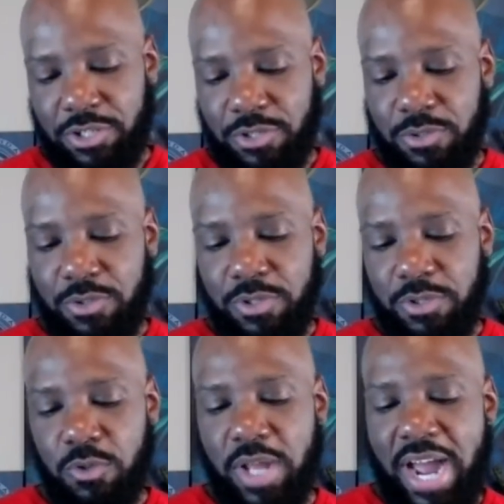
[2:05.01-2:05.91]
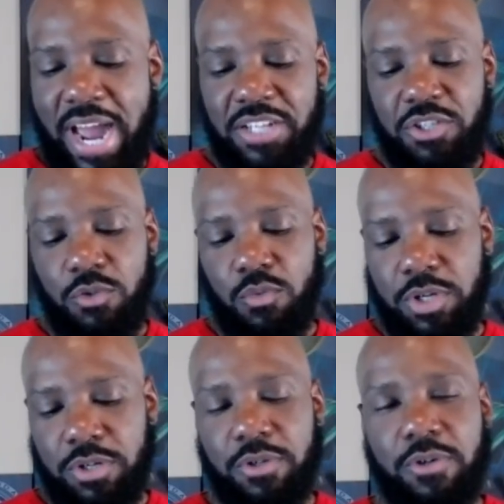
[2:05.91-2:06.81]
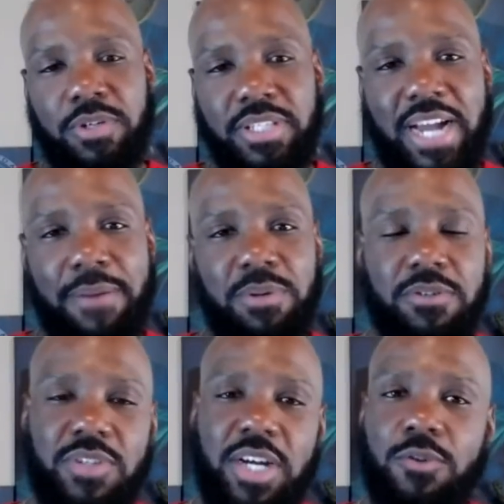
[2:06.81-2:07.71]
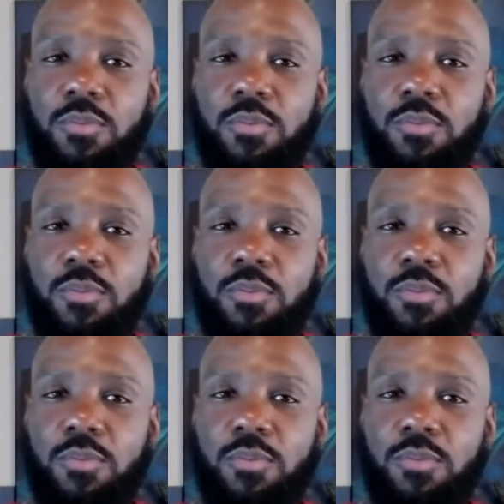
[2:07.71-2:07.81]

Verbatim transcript: you to do that IG reel on the topic of child